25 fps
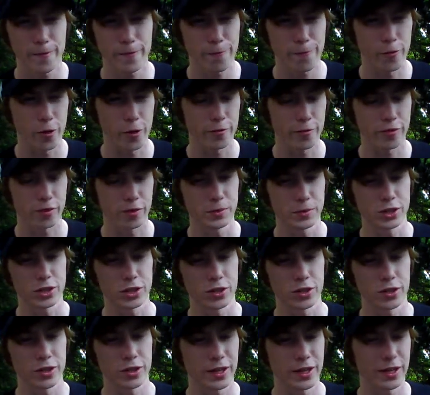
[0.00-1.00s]
far from each
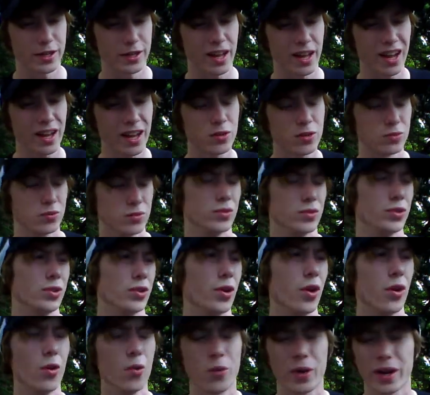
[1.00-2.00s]
other. And I don't
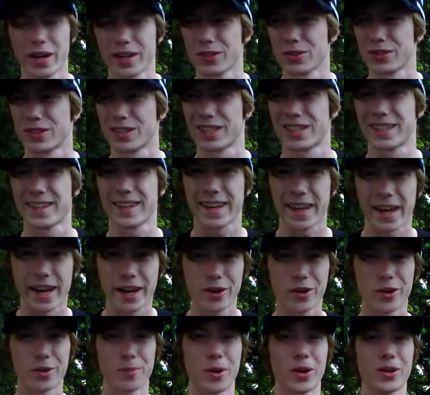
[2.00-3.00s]
know. I don't
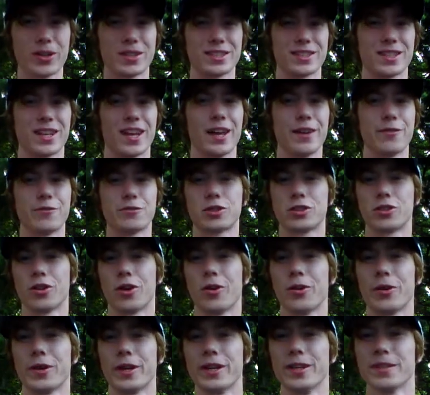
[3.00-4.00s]
care about his life
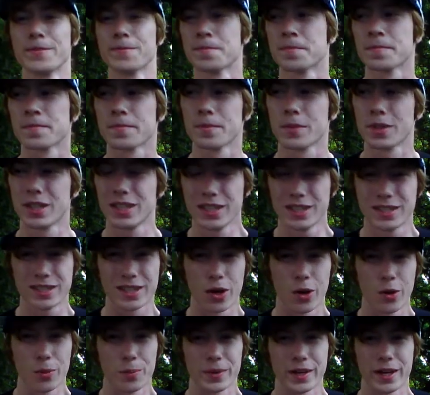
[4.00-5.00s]
story, but he
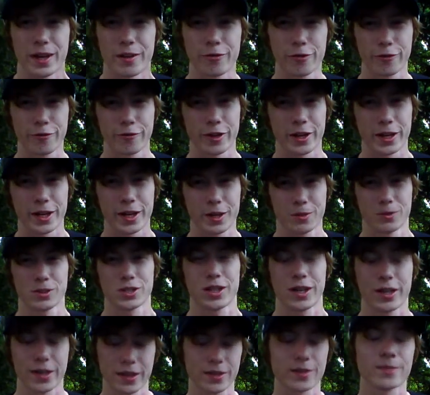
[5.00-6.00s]
told me everything, and I
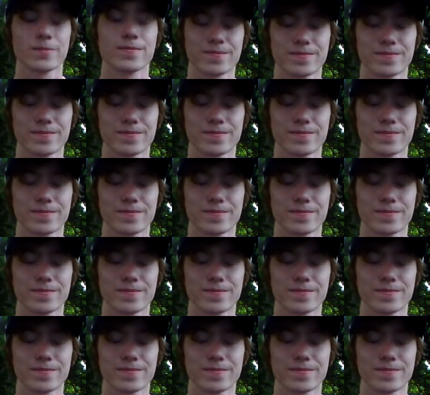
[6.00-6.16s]
was like,